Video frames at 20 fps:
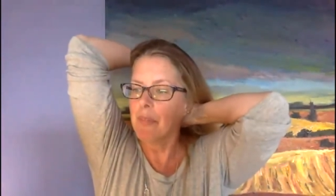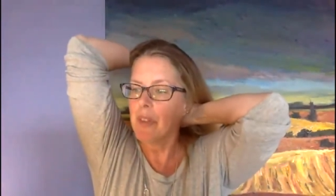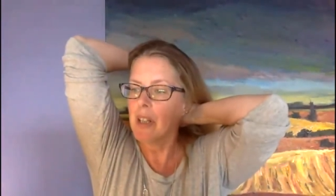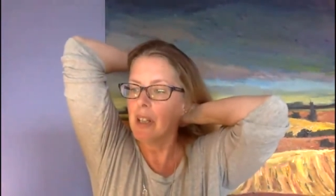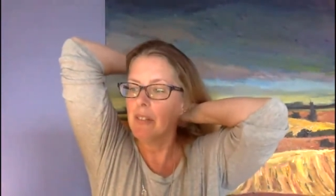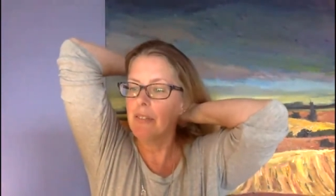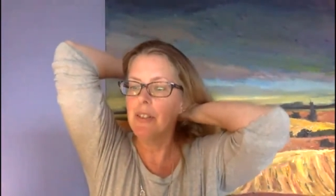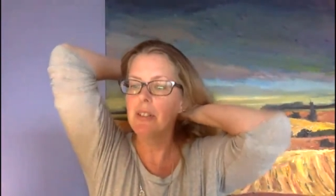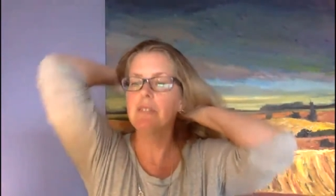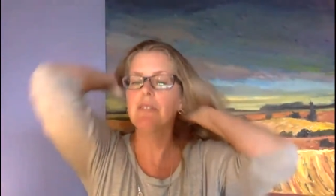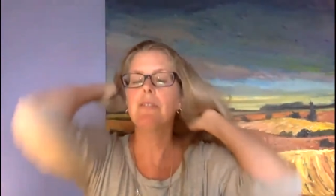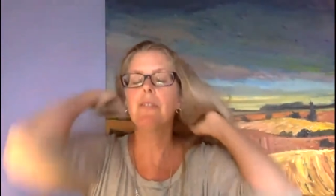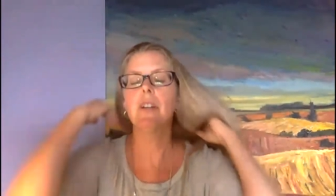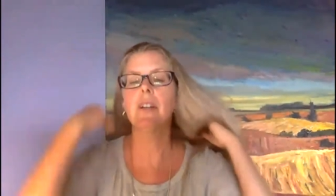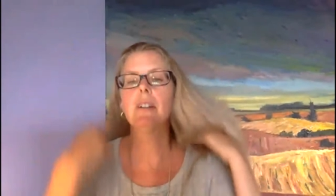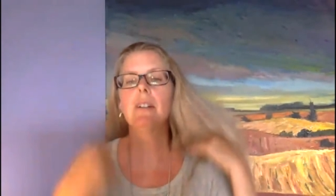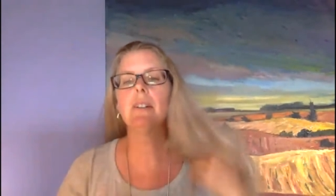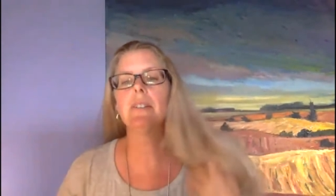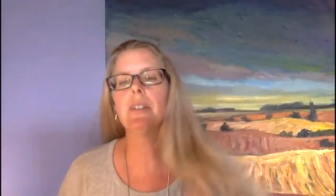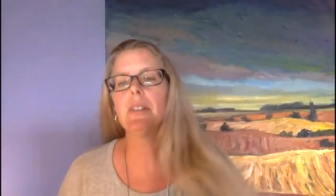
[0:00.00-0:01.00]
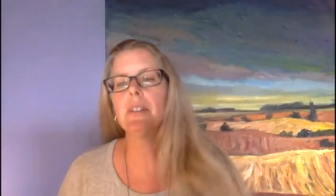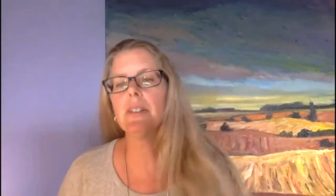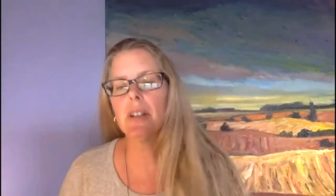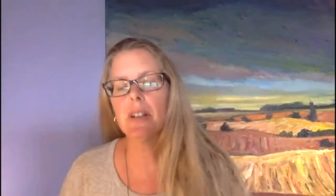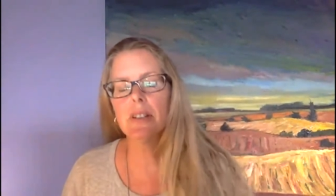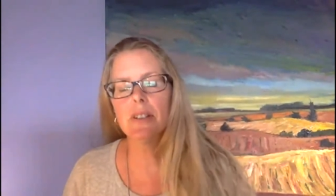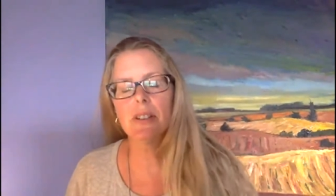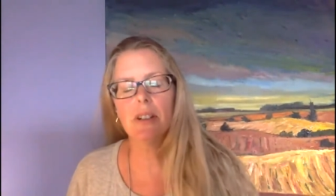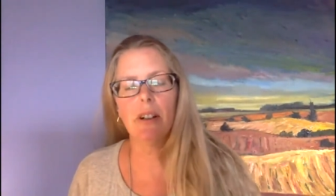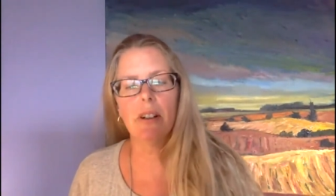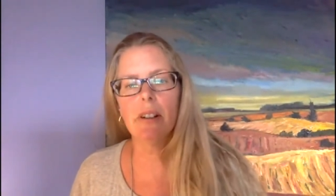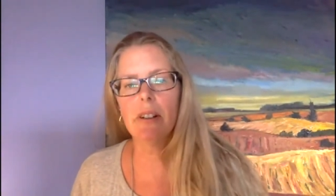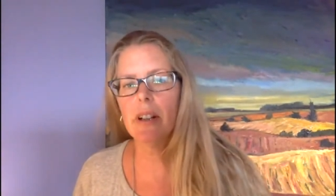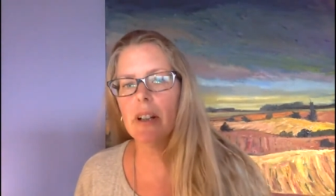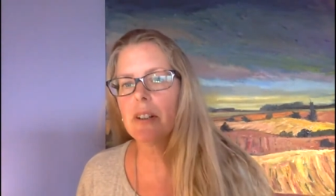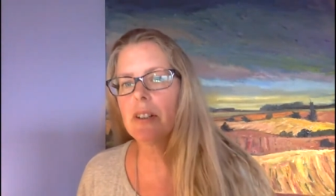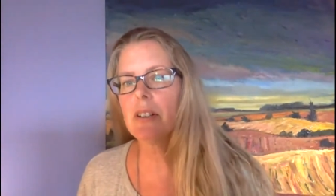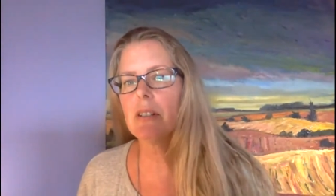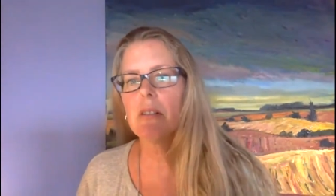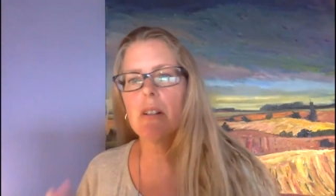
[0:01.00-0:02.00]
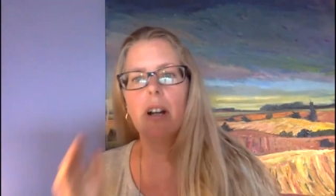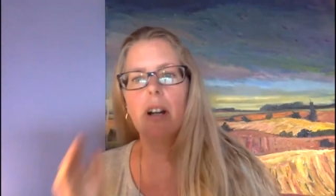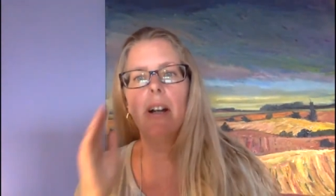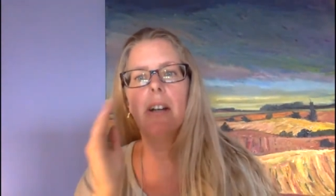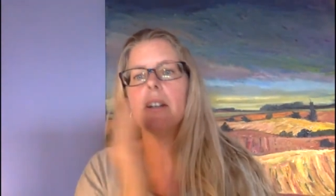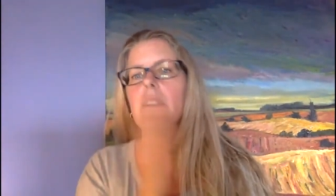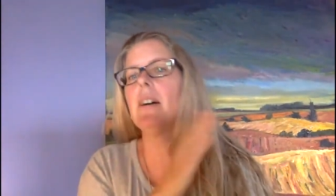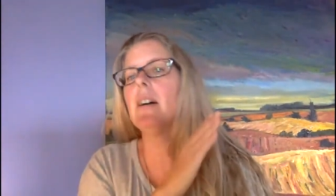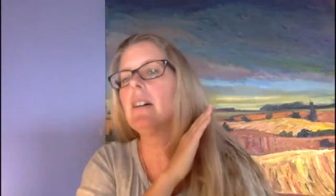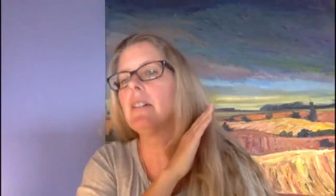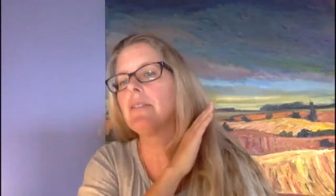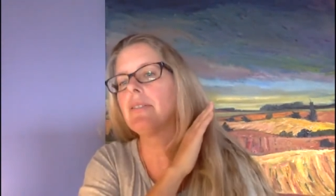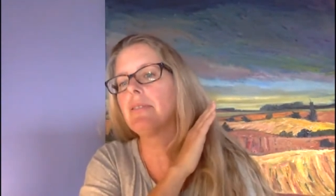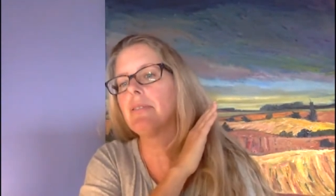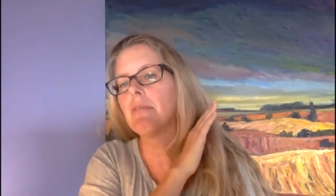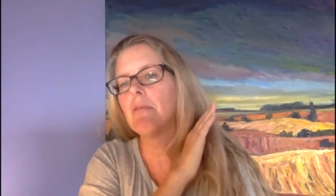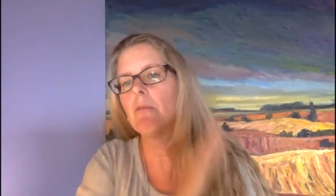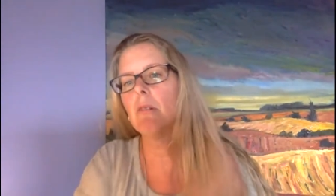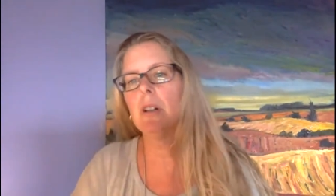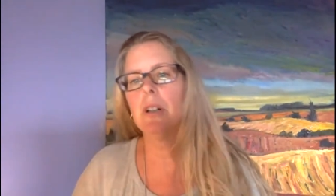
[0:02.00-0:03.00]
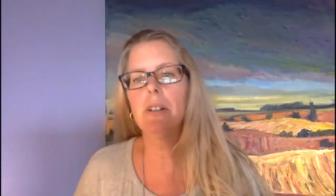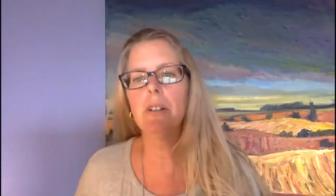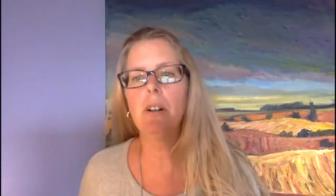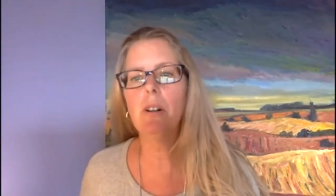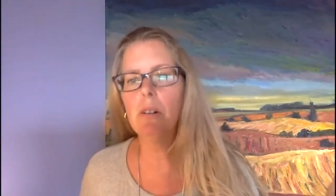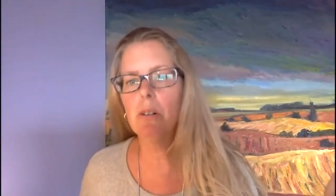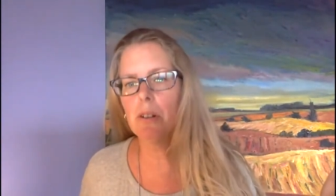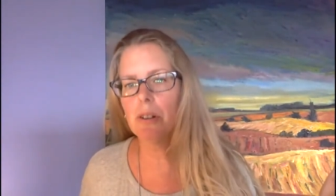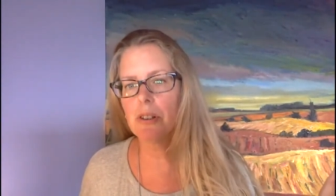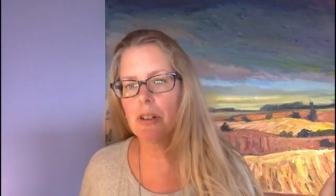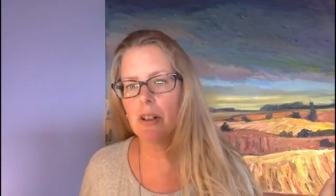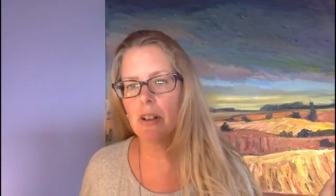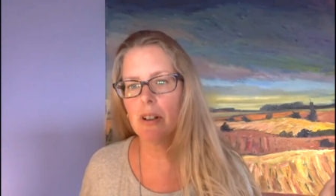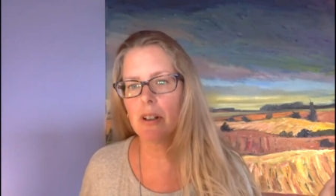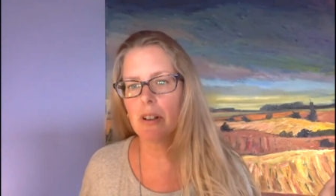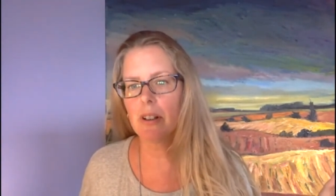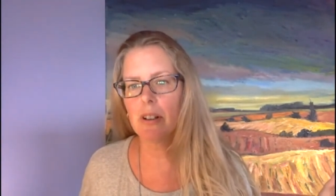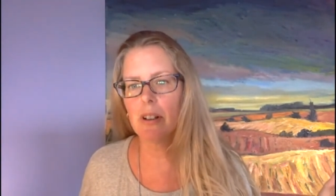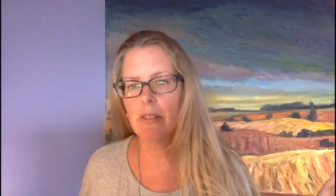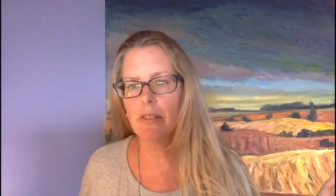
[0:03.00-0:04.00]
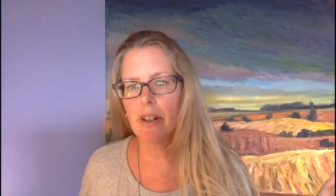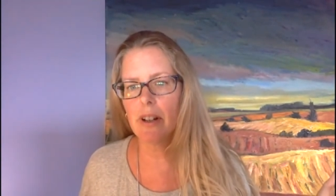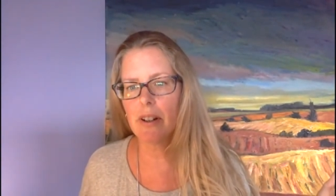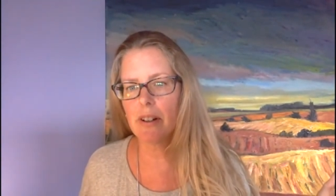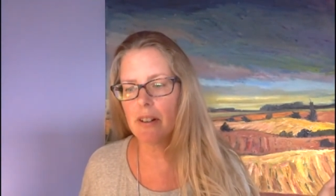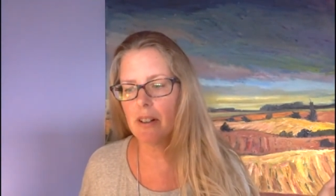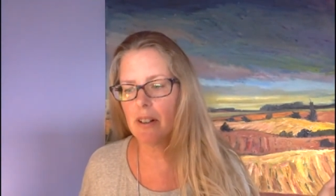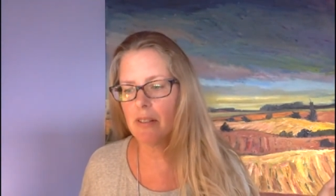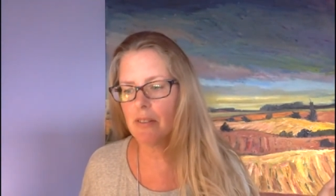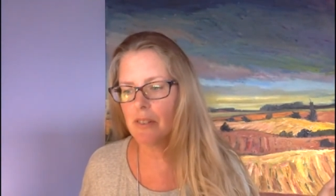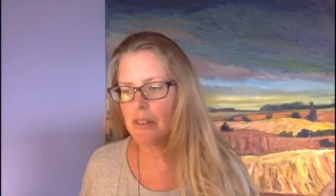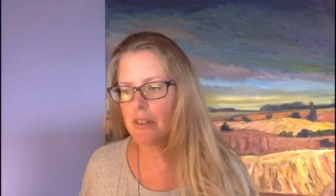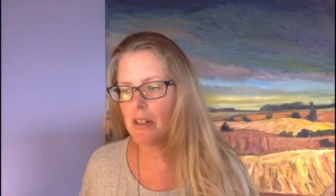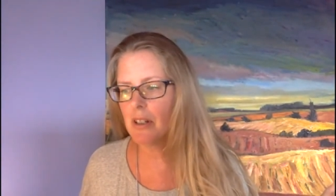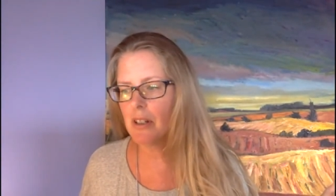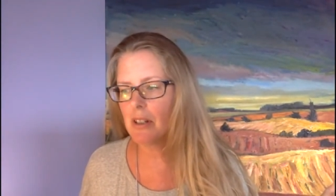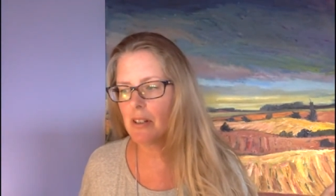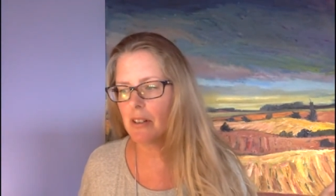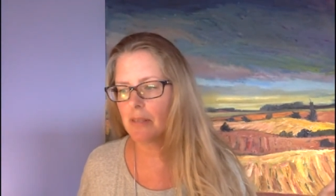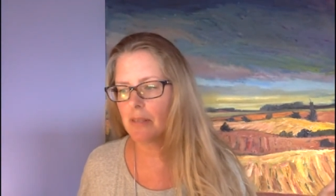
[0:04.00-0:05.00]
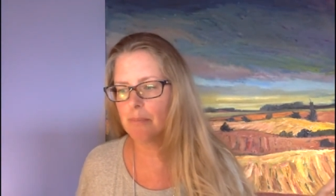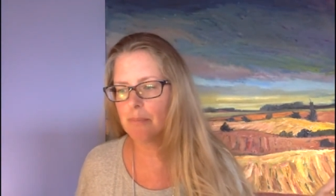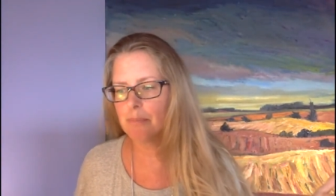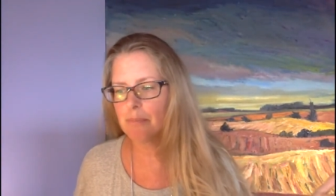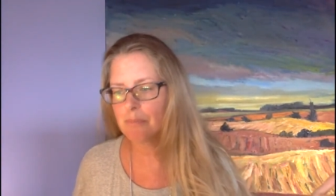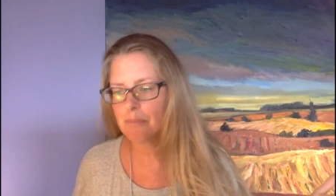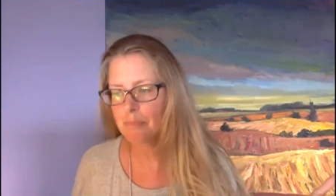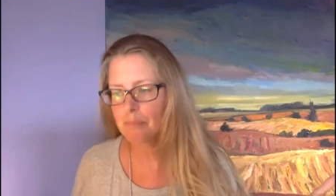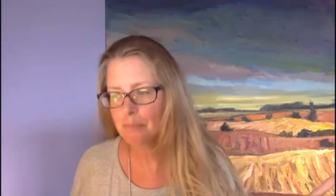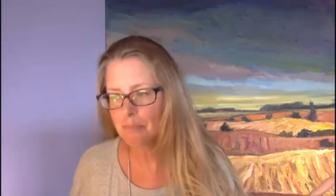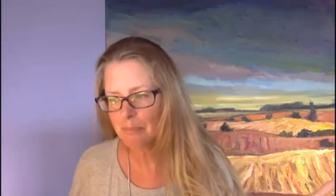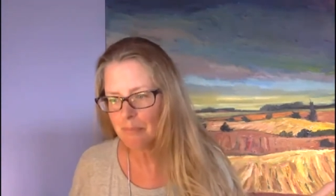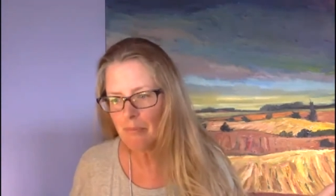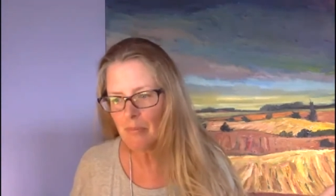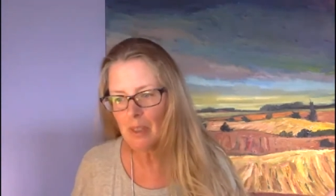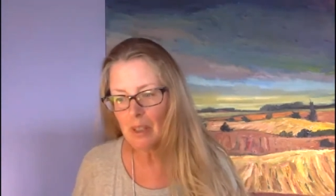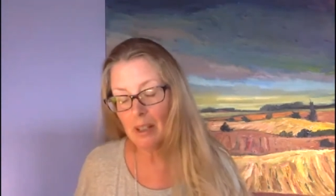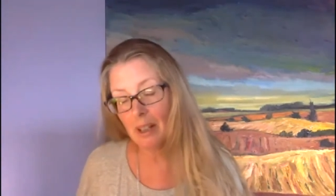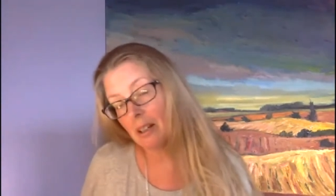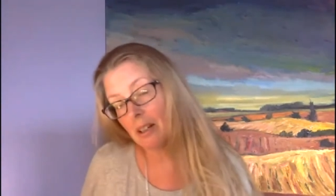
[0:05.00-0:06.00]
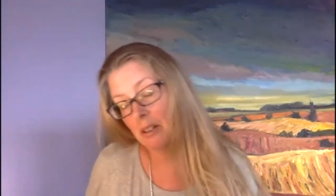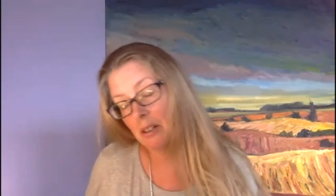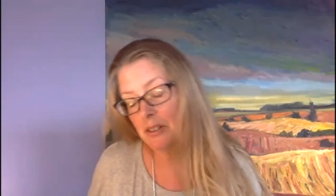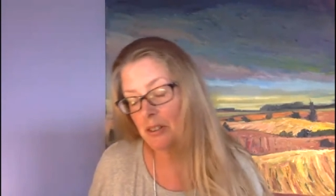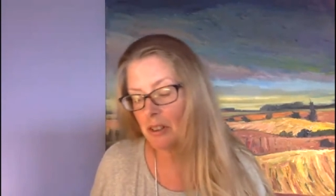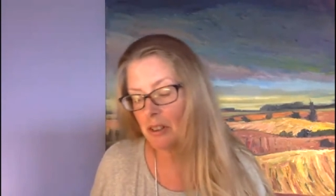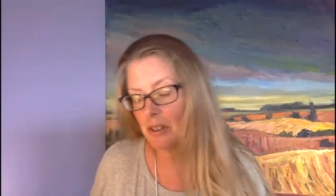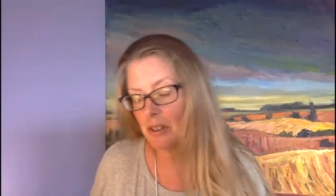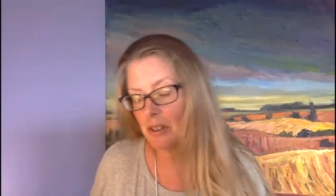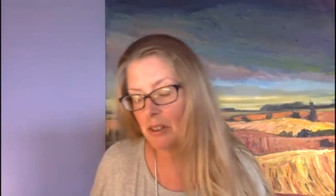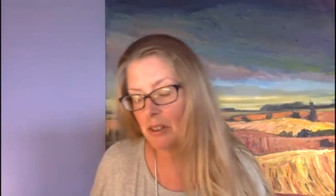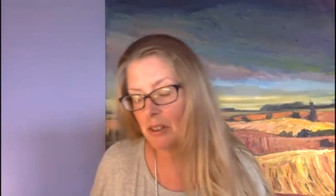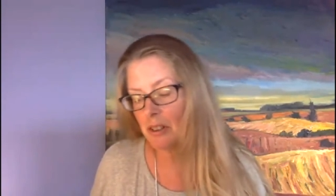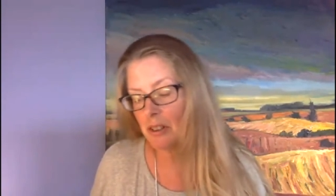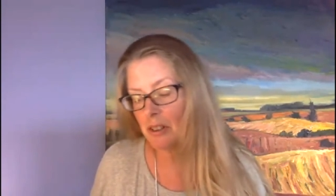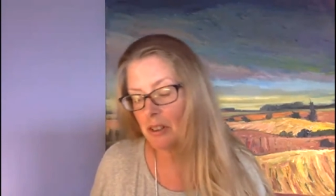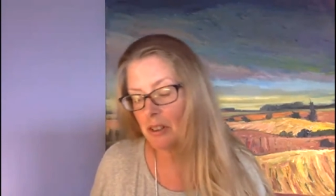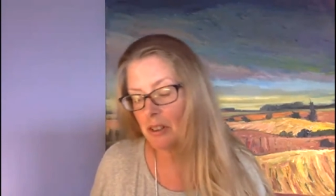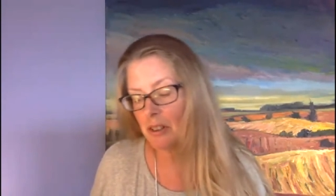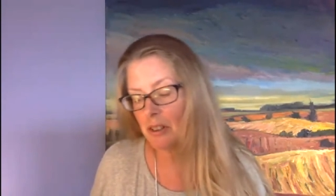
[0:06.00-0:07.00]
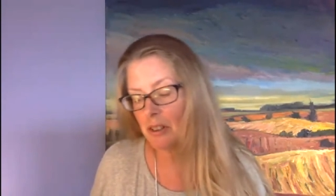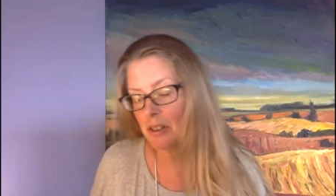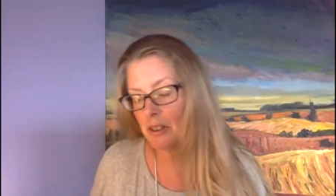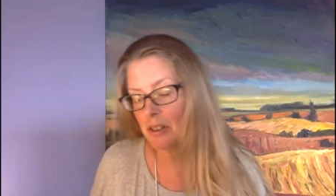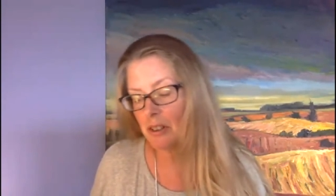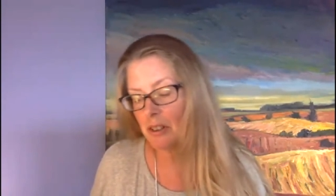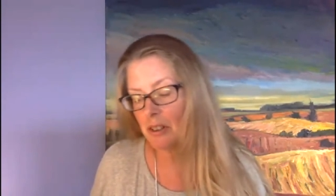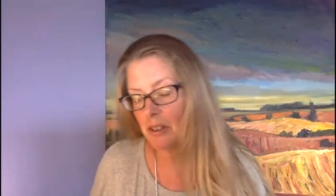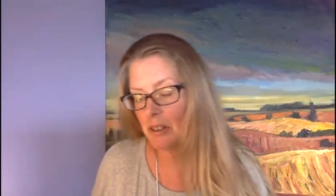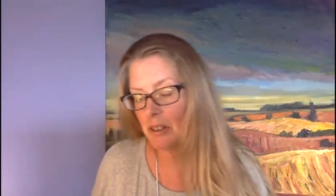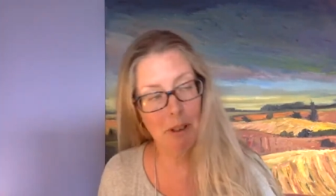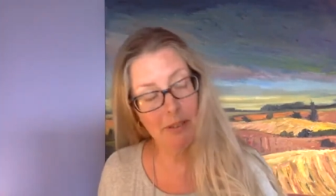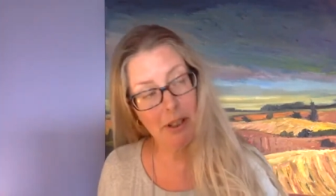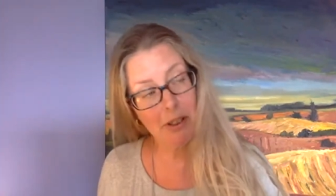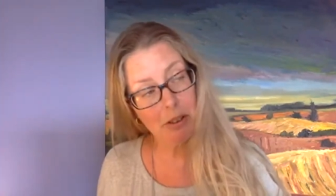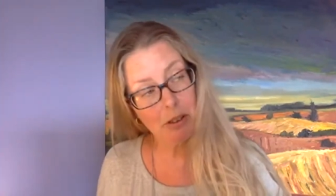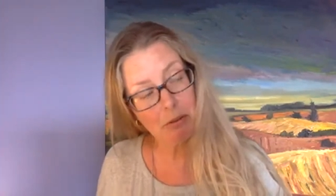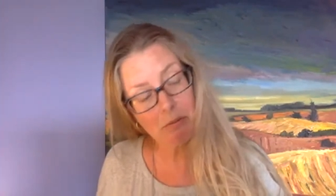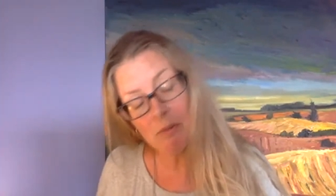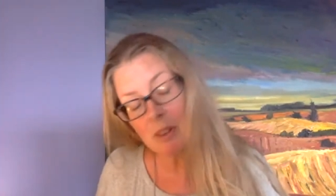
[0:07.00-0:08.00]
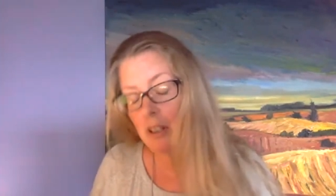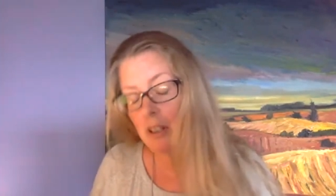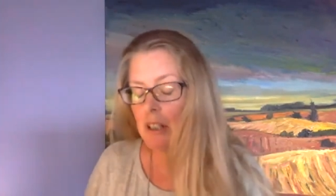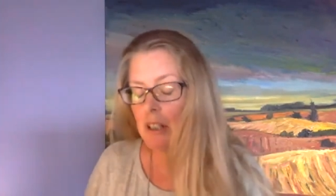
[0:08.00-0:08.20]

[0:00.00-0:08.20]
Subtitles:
If you fail to cite scholar X, you cut off one whole chunk of that conversation. And it's a punishable academic offense.